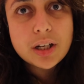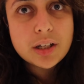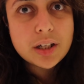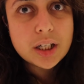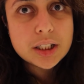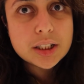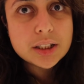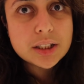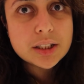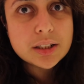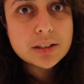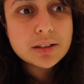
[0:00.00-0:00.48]

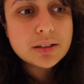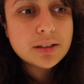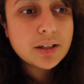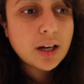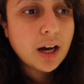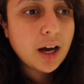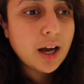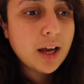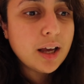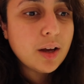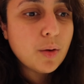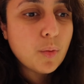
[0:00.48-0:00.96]
London,
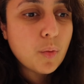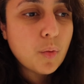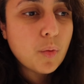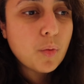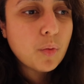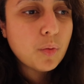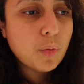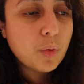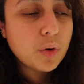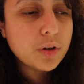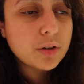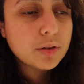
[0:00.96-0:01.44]
I
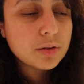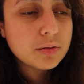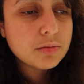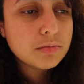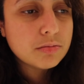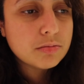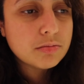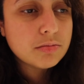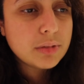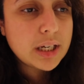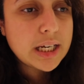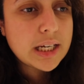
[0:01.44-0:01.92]
would
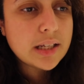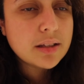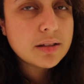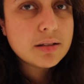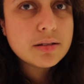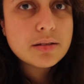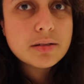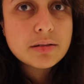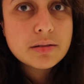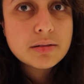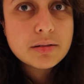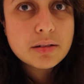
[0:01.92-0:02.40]

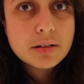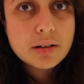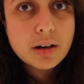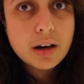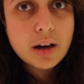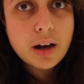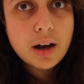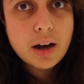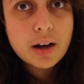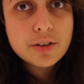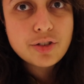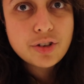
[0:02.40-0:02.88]
eat
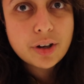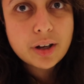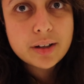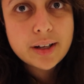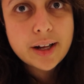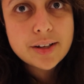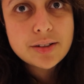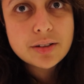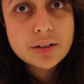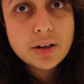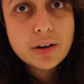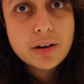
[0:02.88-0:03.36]
chicken
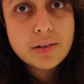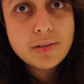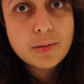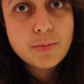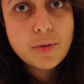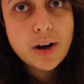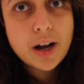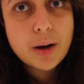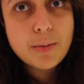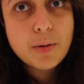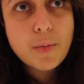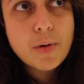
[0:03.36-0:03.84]
casticari from
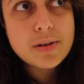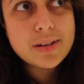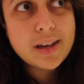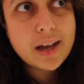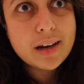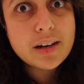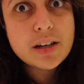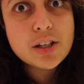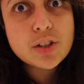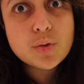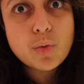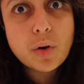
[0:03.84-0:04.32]
Wagamama's
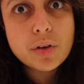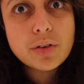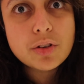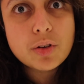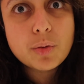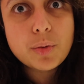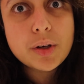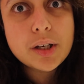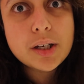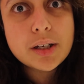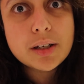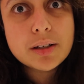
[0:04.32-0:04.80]
at least once a
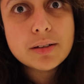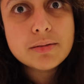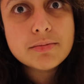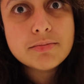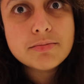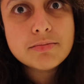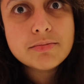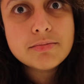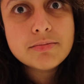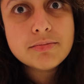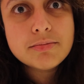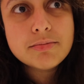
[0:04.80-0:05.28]
week,
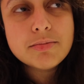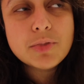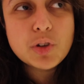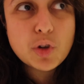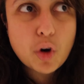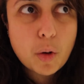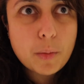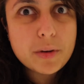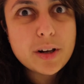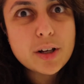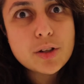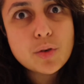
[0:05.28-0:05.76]

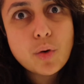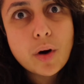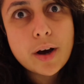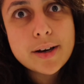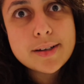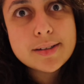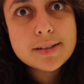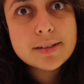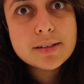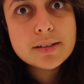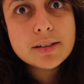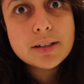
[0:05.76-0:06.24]
normally
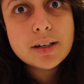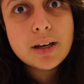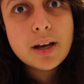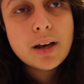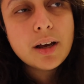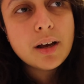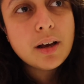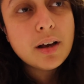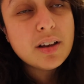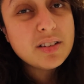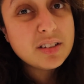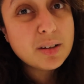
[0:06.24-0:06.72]
twice,
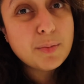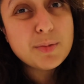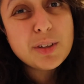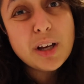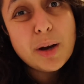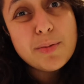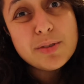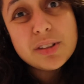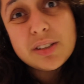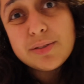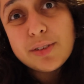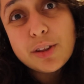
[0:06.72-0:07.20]

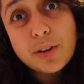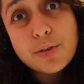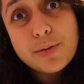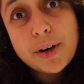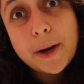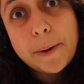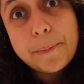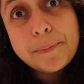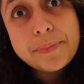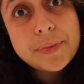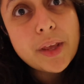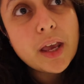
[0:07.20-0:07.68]
sometimes even
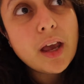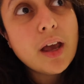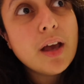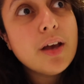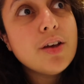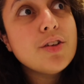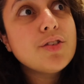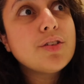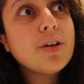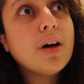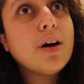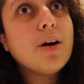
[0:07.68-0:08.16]
3.
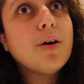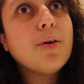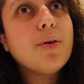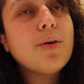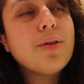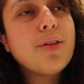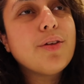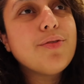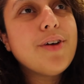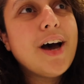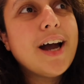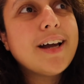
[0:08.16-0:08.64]
So
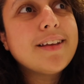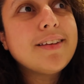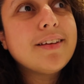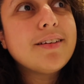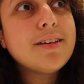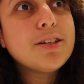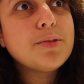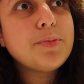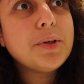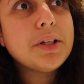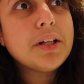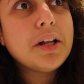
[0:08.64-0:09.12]
the fact that
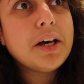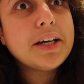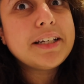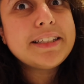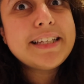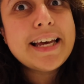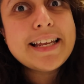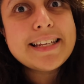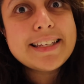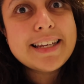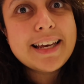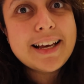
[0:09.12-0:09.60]
it's been like
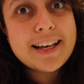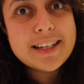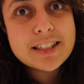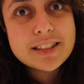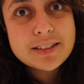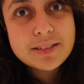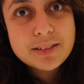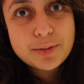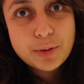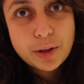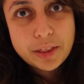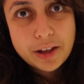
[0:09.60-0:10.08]
10
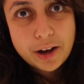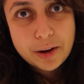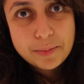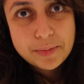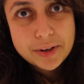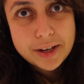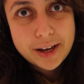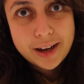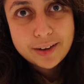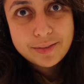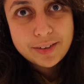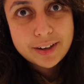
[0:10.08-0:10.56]
days without
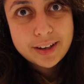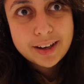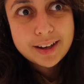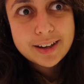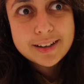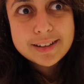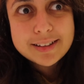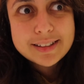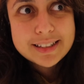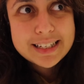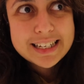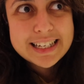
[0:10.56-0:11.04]
me having
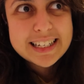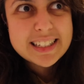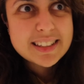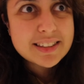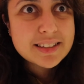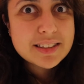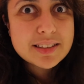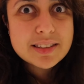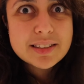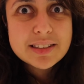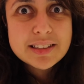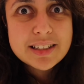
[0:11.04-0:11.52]
it
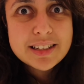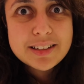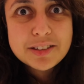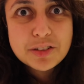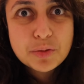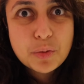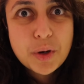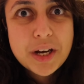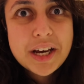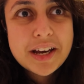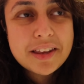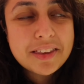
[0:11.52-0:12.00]
is
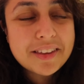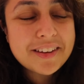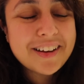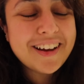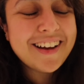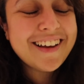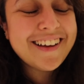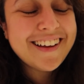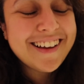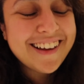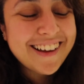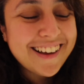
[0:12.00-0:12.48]
weird. And
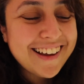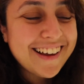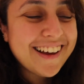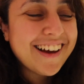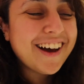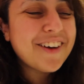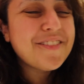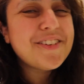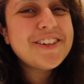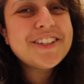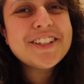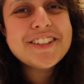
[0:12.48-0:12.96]

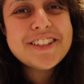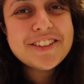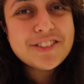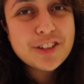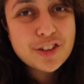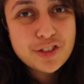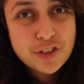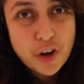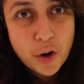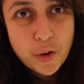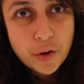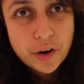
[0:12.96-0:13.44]
I mean, it's a
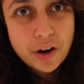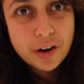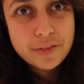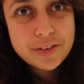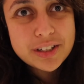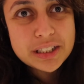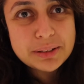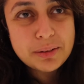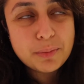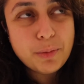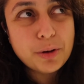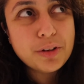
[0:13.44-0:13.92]
joke,
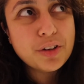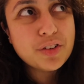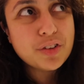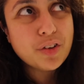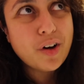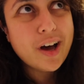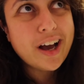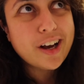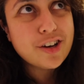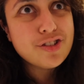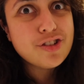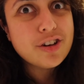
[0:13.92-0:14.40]
obviously. My body's
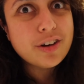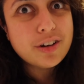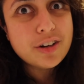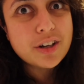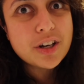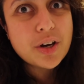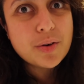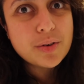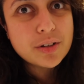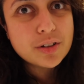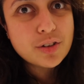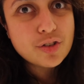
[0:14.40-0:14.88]
not actually going to
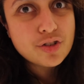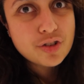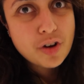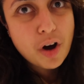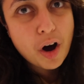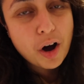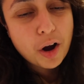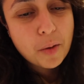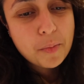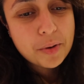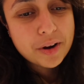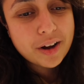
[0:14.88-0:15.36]
go into
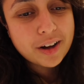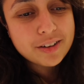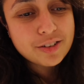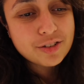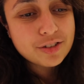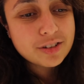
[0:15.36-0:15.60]
shock, but I